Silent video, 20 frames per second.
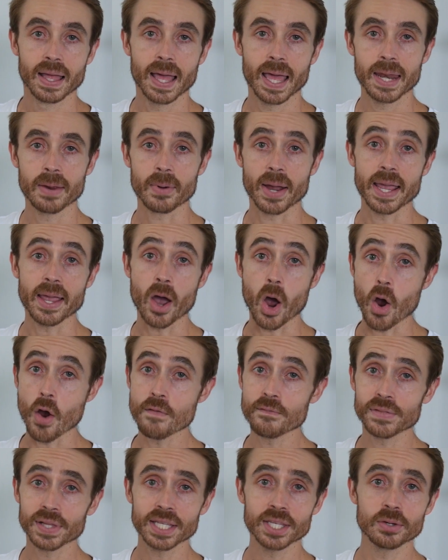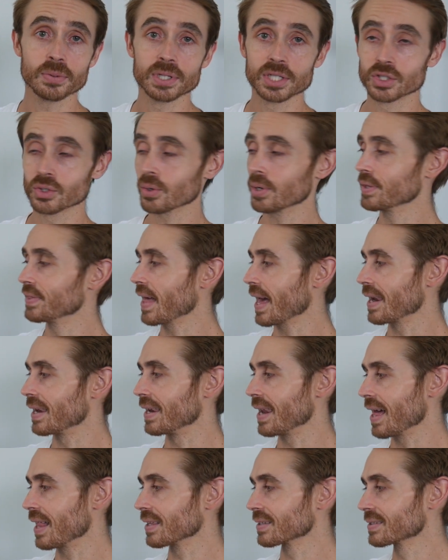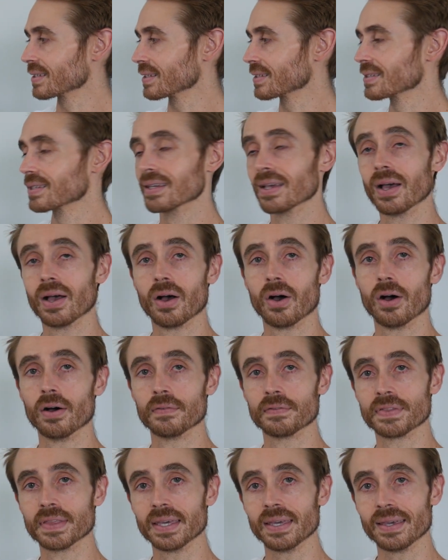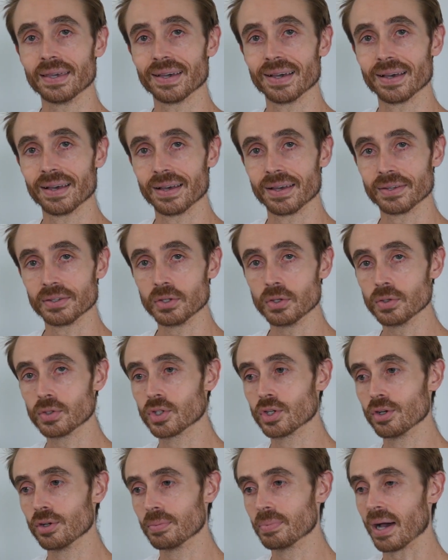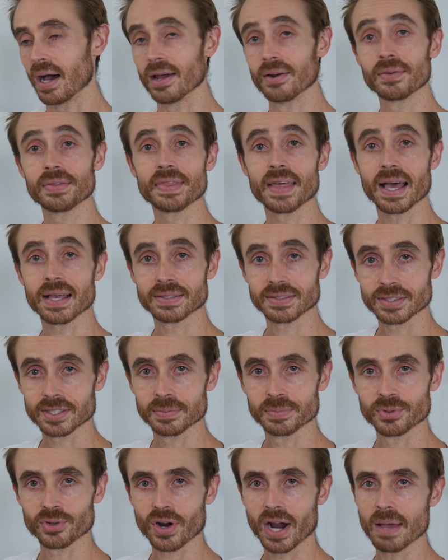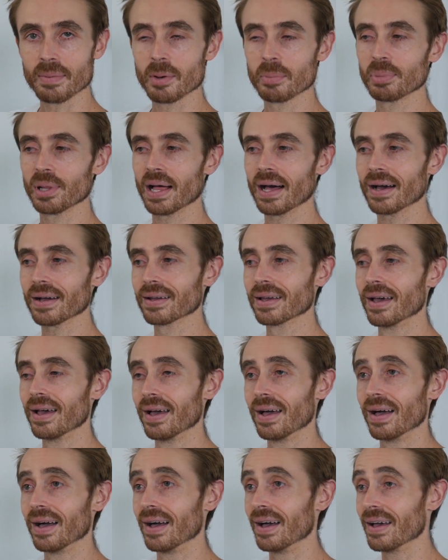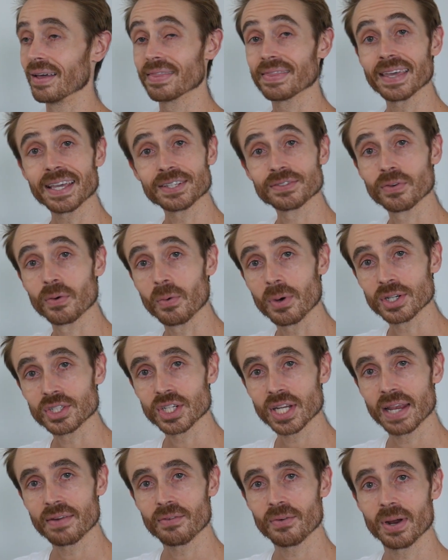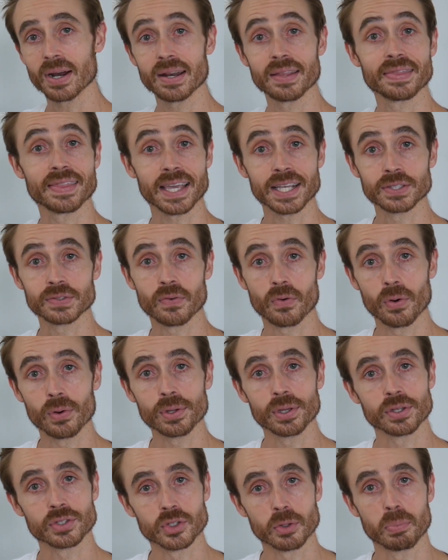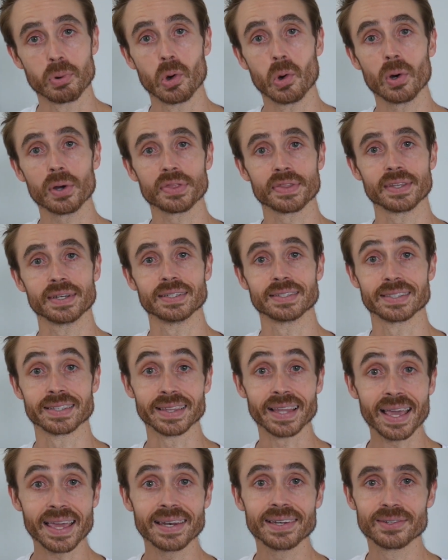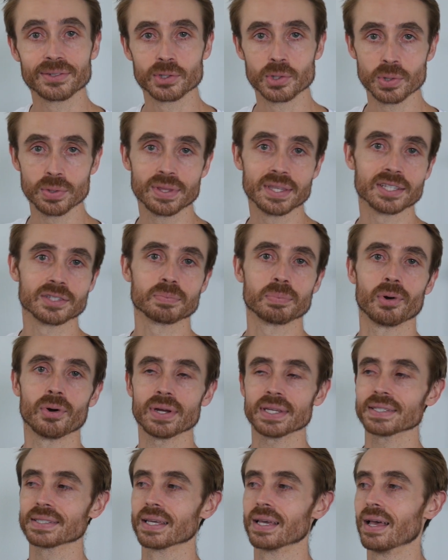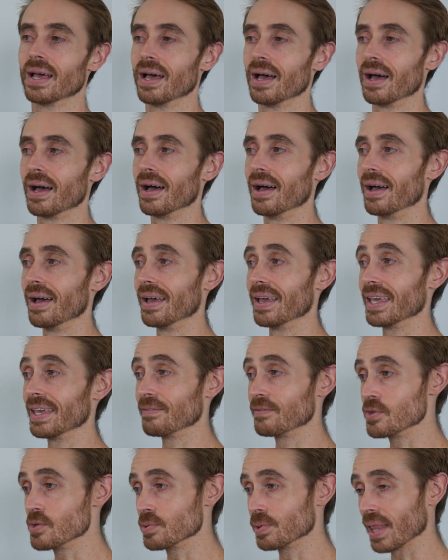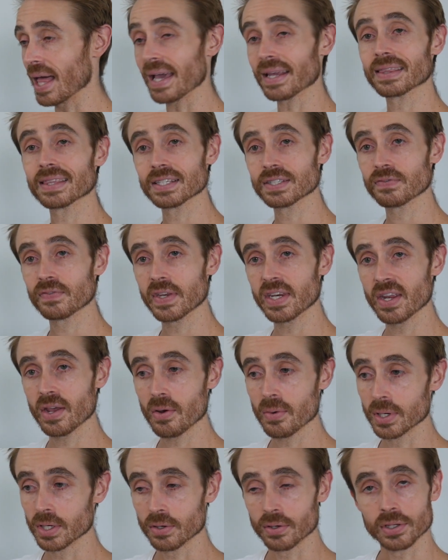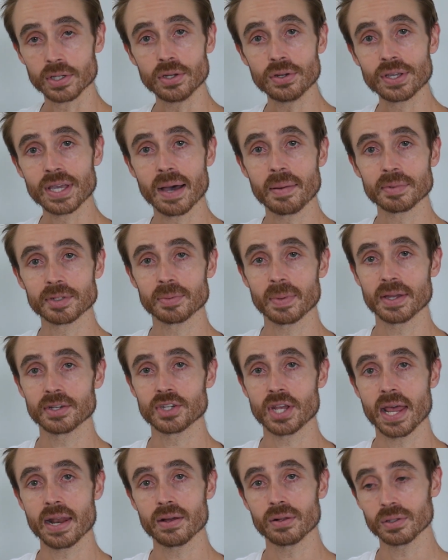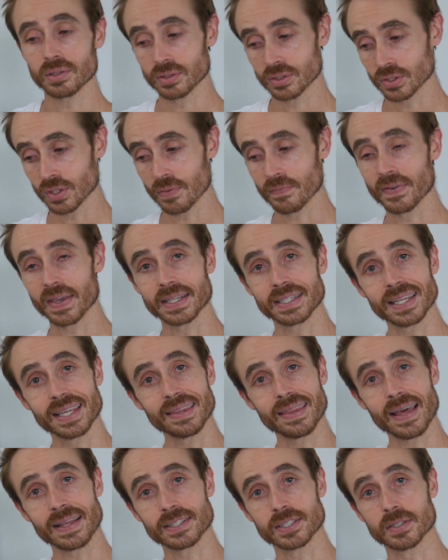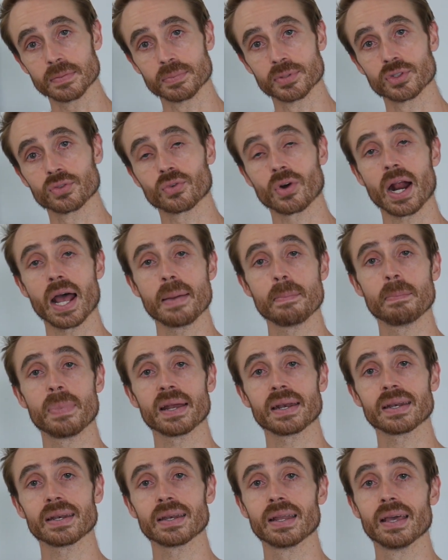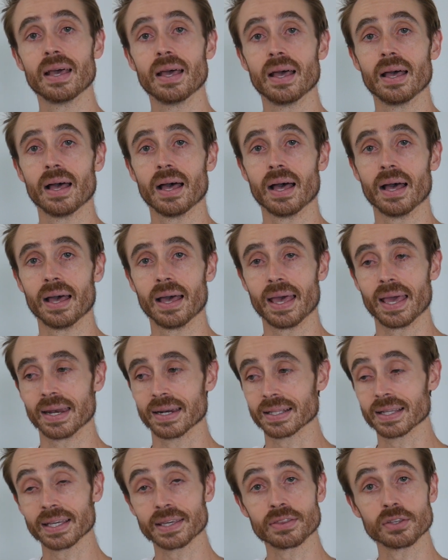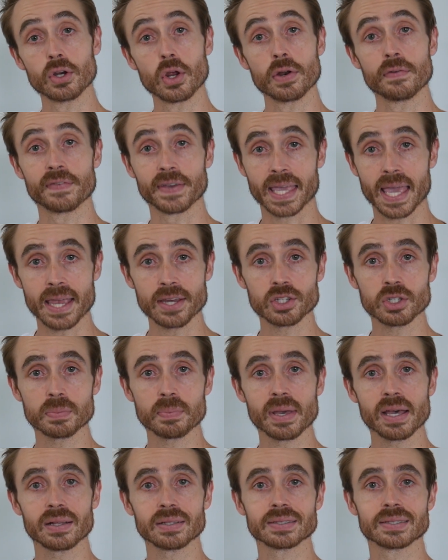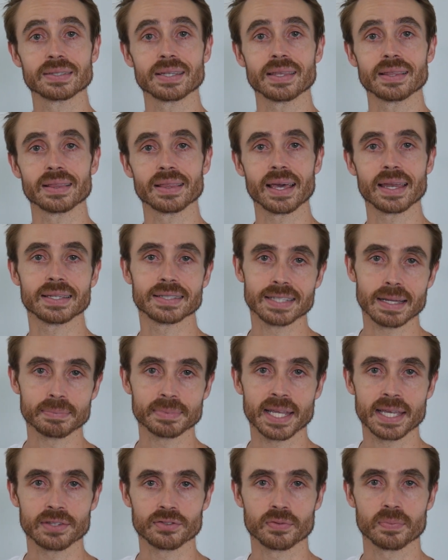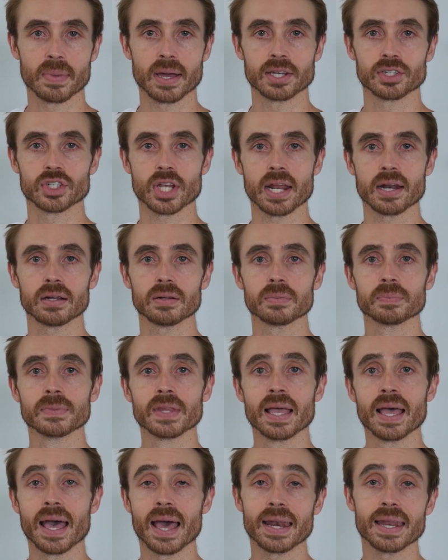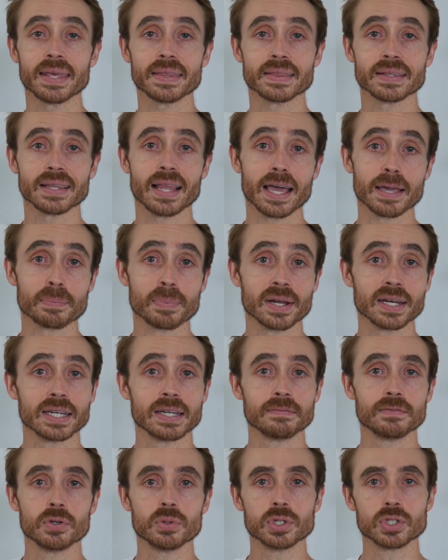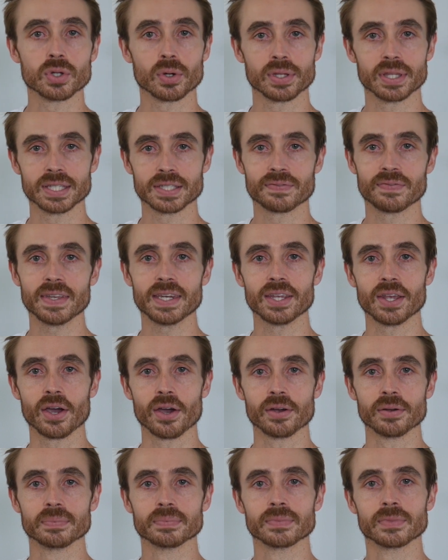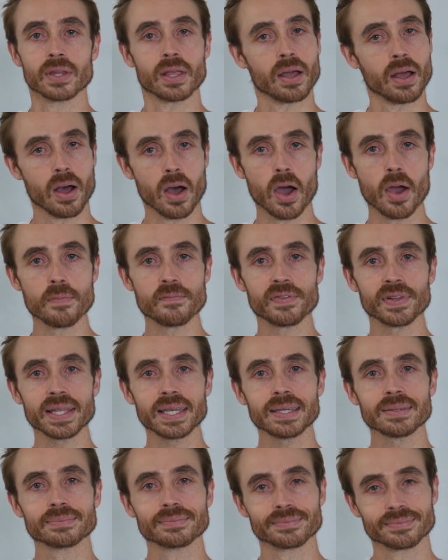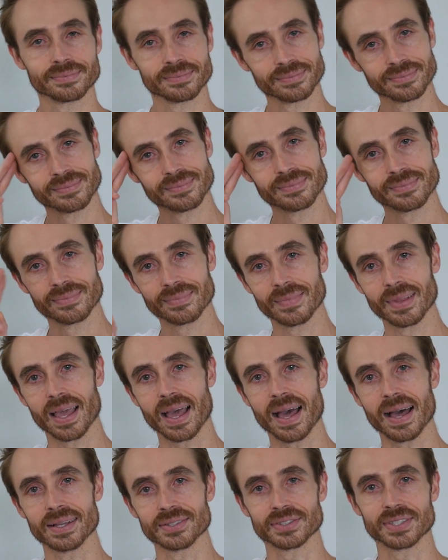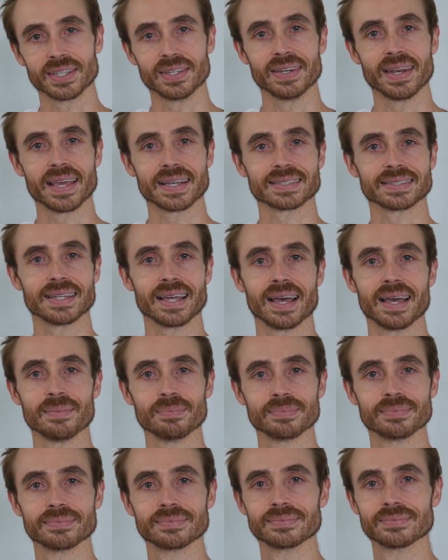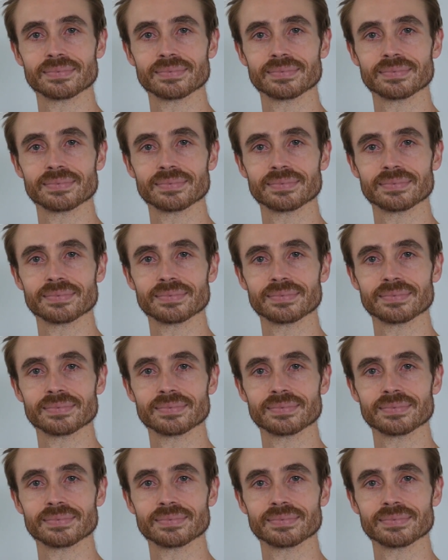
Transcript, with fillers: Anyway, hopefully you enjoyed that analysis of the uh, YouTube 100,000 subscriber plaque. Uh, thanks for watching everyone and thanks for all your support that has led to this point. Uh, if you like this video and you're a newcomer to my channel, don't forget to hit that subscribe button uh, and click the notification bell to see the latest updates from my channel and hit the like button if you enjoyed this video. Hopefully, I'll see you next time.